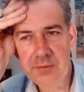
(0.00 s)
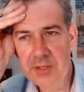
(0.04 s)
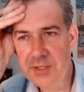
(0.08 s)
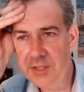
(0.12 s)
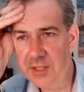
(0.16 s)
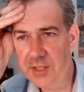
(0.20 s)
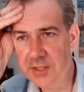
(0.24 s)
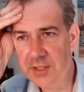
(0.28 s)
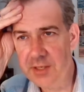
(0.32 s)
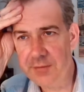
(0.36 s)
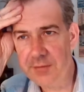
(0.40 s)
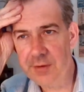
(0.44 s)

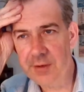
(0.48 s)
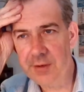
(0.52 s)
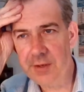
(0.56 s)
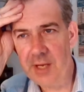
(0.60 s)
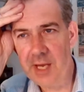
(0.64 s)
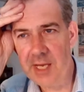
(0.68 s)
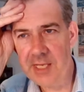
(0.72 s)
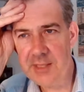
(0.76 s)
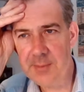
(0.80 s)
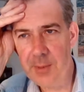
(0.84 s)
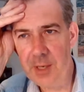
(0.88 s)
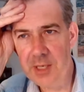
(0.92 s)
It's a different
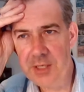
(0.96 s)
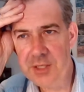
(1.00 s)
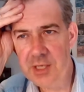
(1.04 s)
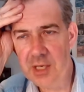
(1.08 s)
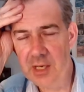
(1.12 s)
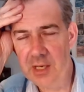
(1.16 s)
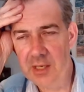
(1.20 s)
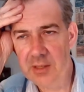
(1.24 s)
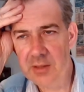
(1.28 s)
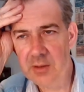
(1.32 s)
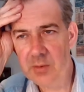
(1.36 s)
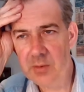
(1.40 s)

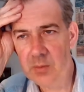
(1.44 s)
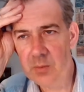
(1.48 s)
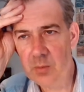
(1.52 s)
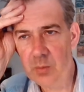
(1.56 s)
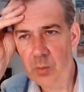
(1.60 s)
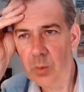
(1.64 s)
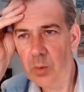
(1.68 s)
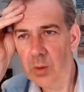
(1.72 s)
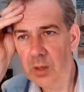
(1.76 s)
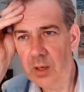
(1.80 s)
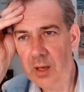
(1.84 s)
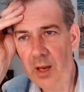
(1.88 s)
Azerbaijan,
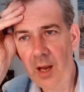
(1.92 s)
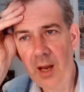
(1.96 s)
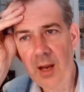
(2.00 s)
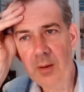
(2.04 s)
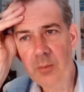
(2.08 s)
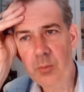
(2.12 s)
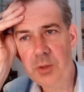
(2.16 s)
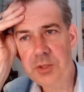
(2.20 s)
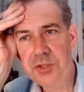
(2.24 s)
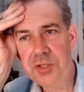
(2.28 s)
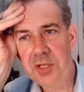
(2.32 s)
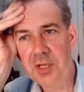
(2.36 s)

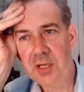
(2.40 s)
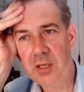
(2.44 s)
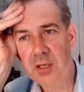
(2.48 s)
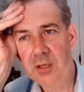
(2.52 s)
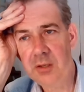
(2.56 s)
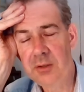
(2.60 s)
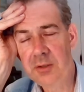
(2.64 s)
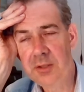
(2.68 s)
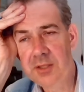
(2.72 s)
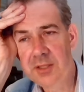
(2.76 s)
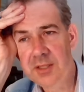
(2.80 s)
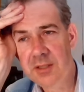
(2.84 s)
which
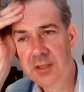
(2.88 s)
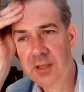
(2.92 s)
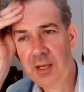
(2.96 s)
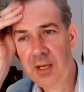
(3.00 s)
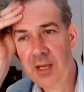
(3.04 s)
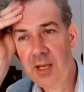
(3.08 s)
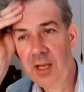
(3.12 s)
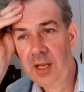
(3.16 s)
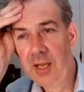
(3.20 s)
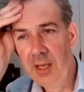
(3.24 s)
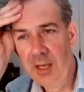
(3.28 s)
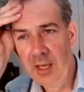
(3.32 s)
includes
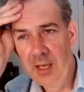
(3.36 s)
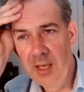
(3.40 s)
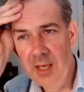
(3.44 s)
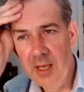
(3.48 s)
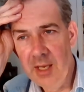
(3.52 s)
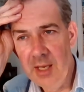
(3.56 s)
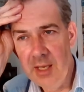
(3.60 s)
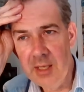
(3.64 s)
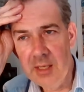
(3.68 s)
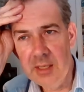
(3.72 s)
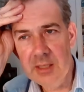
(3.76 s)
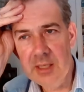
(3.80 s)

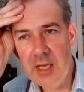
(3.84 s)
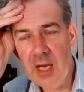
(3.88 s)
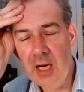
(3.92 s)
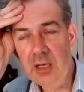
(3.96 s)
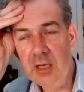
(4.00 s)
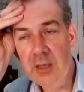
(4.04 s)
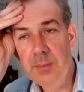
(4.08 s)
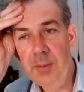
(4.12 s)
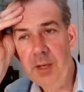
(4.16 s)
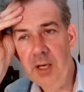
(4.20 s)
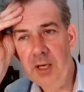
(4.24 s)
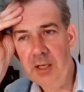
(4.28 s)

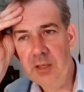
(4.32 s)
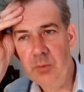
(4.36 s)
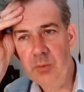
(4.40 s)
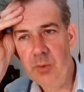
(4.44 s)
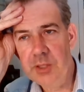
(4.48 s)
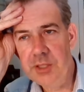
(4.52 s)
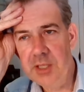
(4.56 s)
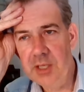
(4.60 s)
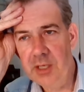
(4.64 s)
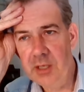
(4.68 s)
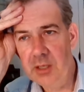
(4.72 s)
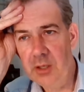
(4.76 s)
Karabakh,
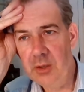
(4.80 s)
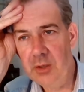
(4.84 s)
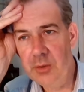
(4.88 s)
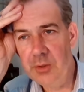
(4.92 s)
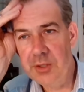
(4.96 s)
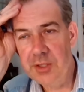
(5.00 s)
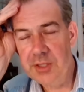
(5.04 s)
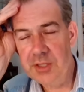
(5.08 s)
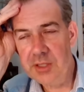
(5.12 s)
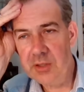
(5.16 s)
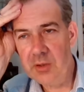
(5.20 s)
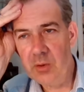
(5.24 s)
which
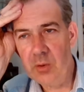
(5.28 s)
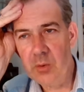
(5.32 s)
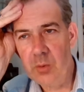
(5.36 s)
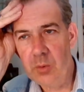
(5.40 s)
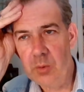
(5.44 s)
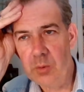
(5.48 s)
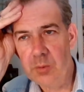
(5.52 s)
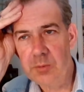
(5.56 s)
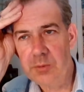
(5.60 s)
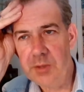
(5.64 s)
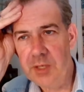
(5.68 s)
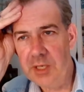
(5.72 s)
includes
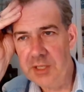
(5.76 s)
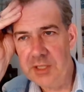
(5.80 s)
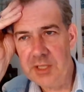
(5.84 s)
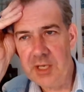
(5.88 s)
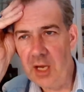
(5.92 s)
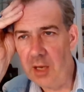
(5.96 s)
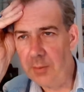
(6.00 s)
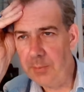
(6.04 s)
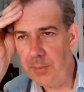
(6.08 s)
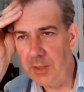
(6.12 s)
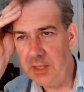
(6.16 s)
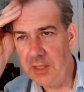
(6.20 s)
all these
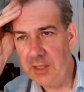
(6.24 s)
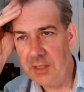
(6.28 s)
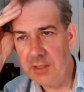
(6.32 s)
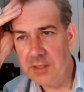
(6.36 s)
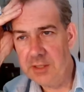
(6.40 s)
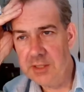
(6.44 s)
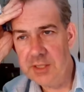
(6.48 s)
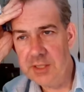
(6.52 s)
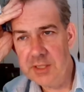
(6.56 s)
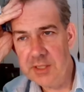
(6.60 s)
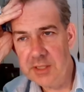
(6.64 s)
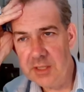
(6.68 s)

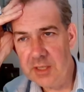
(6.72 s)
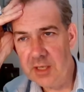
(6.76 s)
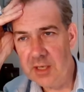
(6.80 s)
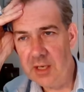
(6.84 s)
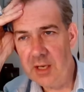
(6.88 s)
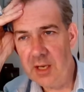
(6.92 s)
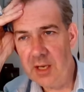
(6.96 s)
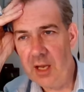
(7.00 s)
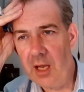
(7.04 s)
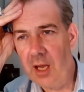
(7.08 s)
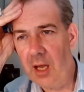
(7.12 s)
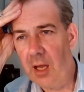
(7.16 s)
Armenians.
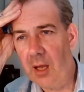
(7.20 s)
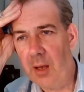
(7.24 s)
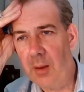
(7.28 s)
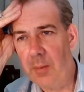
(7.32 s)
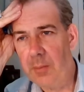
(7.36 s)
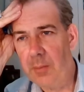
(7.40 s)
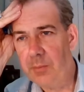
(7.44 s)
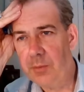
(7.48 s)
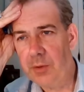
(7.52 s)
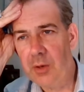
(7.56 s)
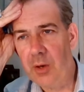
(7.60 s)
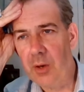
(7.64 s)

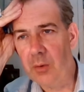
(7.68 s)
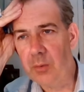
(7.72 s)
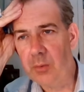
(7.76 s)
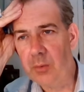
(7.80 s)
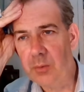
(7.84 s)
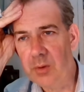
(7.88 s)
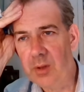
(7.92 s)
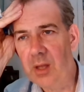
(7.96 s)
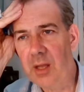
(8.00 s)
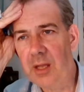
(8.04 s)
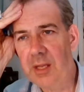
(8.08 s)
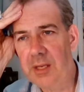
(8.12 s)

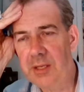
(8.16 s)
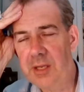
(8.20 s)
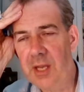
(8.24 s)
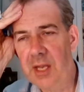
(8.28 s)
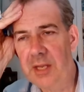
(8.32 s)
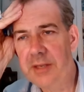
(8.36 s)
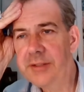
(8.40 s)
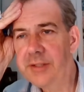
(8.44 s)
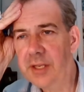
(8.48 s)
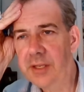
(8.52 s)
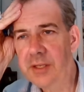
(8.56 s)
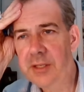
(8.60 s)

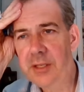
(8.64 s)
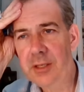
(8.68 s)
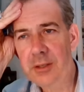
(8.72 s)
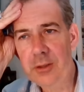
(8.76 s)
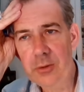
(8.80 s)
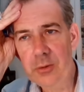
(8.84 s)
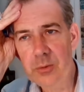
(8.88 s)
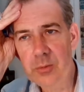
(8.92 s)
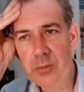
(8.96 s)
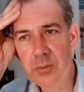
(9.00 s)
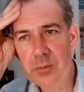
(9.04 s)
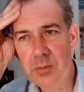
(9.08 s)
It's a
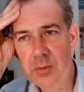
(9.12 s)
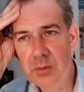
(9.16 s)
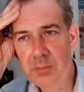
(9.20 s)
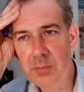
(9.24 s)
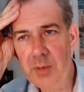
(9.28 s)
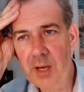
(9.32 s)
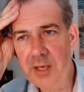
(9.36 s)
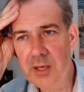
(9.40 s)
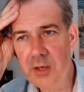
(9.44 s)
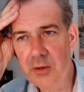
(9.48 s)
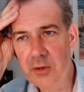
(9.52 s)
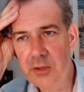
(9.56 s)
new
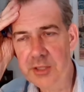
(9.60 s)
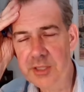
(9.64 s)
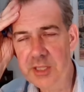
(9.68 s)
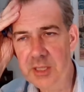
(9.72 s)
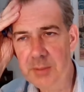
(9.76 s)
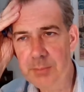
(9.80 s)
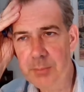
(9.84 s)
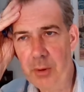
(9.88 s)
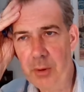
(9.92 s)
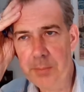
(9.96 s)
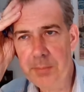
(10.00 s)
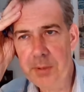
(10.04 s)
minority
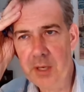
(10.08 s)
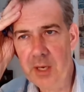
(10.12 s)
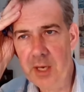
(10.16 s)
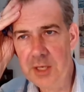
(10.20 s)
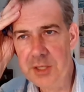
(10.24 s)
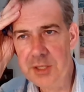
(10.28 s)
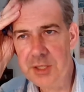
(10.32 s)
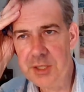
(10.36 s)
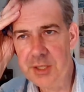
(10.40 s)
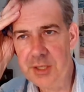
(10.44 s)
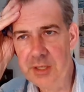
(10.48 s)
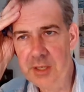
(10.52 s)

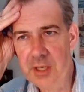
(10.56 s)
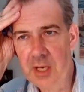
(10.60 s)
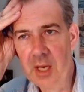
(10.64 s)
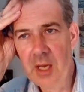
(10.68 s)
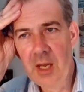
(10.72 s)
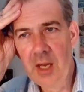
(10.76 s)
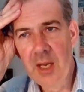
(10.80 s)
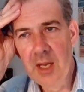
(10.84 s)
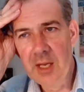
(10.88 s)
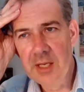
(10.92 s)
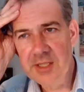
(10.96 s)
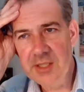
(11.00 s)
population.
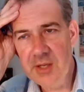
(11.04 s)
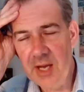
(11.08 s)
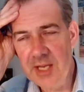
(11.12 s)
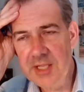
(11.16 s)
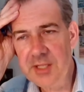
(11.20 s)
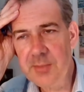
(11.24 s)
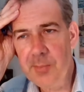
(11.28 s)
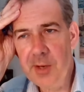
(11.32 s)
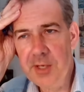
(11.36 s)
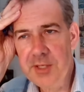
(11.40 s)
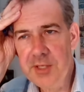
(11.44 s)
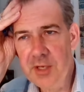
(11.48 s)
So
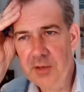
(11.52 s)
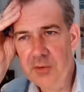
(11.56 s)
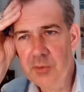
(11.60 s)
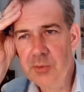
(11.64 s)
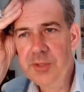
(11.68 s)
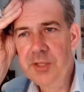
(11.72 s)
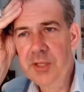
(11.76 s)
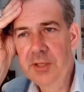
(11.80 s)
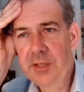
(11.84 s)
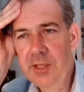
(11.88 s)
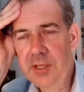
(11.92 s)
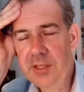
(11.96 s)
Azerbaijan
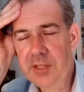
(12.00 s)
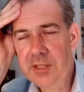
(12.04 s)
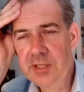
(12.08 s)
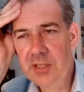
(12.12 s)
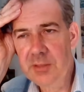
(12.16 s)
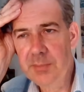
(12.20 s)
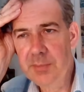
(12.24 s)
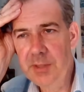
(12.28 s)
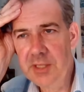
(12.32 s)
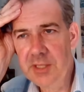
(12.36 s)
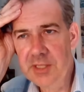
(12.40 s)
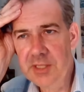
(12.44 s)
also needs to
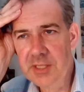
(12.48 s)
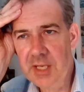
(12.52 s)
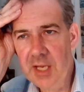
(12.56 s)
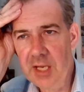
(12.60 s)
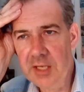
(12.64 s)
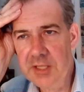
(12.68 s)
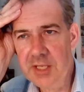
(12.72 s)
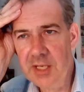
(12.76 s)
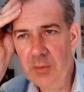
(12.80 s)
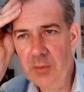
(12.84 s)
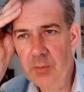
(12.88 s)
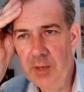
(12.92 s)
be
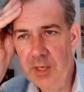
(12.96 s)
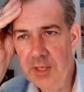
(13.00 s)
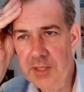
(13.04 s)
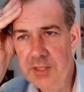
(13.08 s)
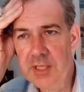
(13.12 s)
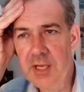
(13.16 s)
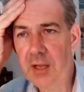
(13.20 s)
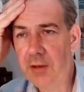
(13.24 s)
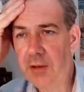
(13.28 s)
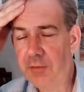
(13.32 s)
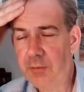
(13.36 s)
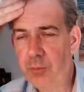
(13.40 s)
discussing with
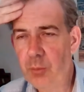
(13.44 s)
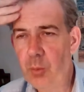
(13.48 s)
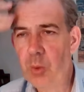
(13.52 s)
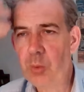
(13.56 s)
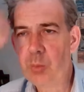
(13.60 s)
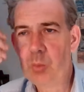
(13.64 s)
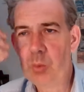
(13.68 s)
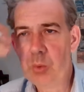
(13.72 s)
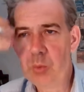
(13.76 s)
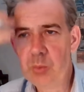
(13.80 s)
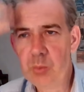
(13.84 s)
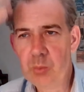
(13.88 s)
itself
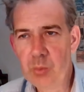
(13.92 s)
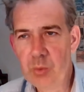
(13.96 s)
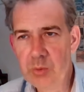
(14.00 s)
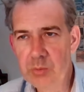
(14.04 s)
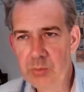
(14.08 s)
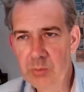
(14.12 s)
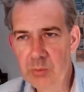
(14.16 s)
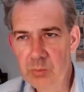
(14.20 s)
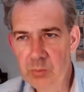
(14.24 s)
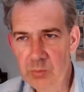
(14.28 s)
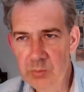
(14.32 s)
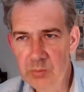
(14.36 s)

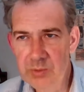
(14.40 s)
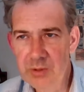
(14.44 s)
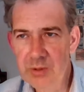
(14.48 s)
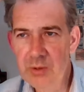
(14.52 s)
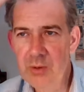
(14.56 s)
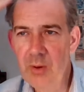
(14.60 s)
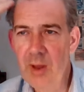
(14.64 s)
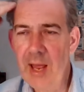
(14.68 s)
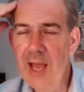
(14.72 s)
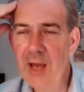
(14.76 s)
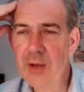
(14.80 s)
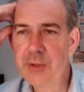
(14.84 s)

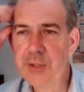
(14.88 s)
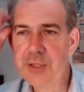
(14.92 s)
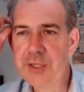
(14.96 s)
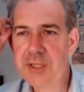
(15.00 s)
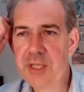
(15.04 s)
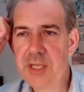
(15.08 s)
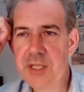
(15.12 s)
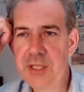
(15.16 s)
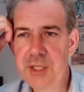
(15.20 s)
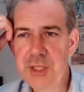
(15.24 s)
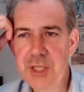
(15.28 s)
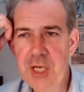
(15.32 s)
how does
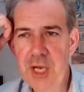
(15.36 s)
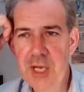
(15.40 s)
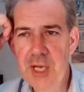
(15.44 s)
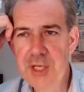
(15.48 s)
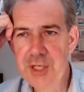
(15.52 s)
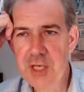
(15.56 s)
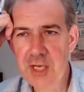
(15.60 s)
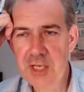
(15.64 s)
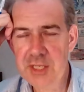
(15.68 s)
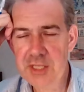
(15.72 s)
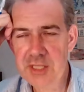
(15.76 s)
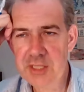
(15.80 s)
this change
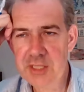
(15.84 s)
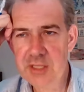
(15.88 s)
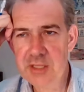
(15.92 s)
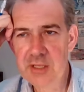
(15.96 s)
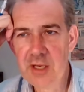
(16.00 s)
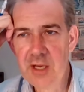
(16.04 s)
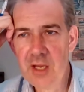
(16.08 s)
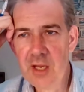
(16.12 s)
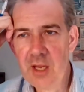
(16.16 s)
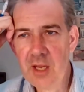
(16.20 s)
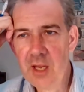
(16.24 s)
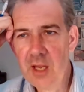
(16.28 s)
us?
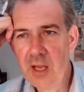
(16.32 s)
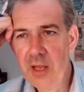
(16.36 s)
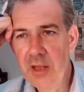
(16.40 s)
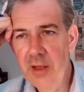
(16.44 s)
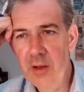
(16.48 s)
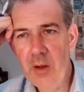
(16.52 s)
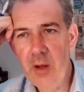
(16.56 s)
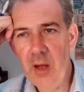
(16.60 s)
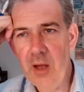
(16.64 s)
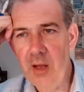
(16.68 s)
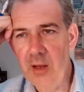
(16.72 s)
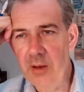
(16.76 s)

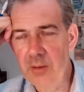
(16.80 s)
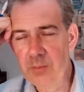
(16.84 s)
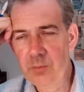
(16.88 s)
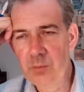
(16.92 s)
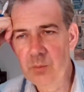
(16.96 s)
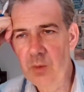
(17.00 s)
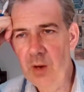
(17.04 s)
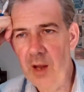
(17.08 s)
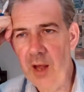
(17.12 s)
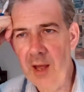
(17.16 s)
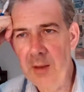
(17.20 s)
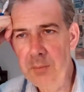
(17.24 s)

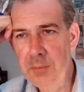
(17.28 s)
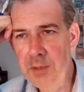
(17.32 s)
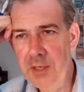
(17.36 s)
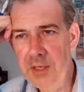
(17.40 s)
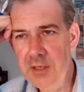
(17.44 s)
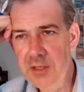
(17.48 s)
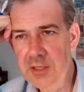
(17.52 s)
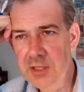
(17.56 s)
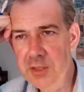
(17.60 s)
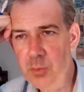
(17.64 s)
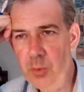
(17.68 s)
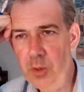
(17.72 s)

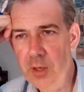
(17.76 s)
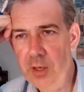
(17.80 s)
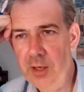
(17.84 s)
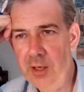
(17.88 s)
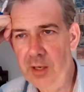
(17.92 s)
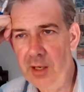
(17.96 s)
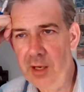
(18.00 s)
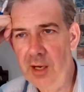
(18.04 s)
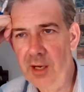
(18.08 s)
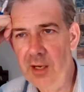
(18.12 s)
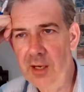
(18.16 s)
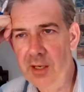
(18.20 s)
Armenians
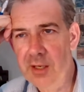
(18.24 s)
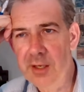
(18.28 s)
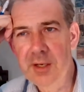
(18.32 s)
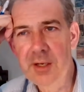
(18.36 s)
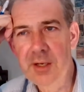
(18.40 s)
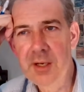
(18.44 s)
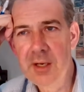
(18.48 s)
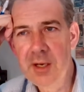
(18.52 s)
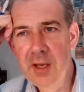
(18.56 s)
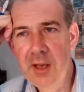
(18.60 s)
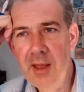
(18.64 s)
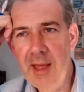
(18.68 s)
were our
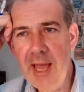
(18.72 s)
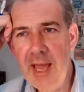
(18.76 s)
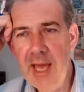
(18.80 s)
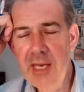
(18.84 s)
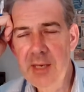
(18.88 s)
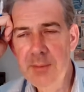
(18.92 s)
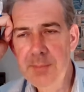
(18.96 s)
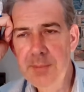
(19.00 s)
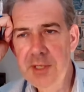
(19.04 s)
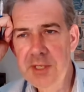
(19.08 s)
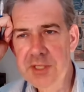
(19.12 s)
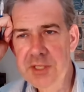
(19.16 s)

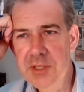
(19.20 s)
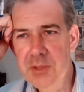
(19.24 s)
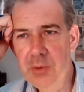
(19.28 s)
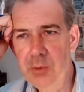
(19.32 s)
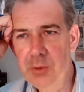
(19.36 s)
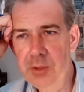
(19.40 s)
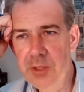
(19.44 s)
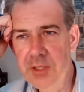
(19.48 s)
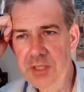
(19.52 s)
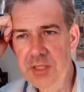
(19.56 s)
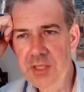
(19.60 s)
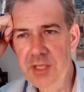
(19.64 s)
enemies all
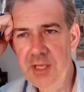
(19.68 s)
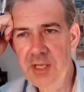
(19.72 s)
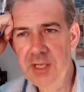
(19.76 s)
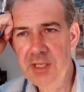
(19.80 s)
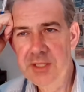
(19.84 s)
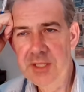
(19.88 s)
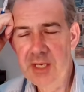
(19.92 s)
these years.